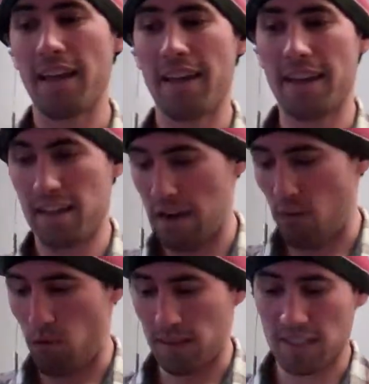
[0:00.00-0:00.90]
and
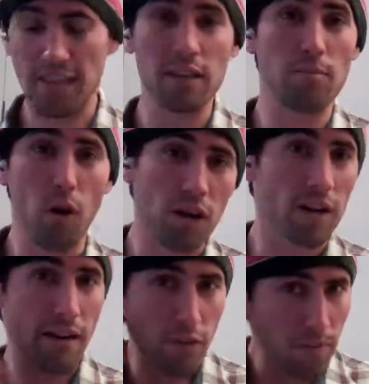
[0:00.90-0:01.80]
I want to say good morning
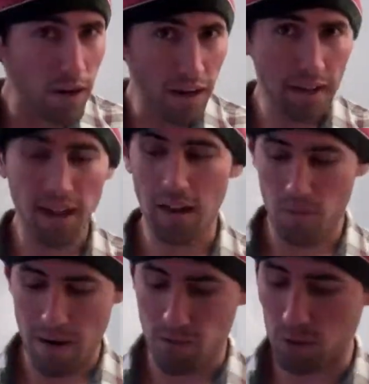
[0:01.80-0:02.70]
to everybody. I
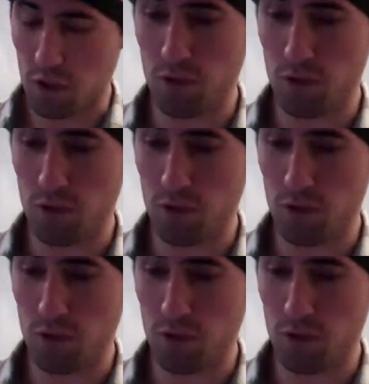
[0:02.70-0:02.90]
hope everyone's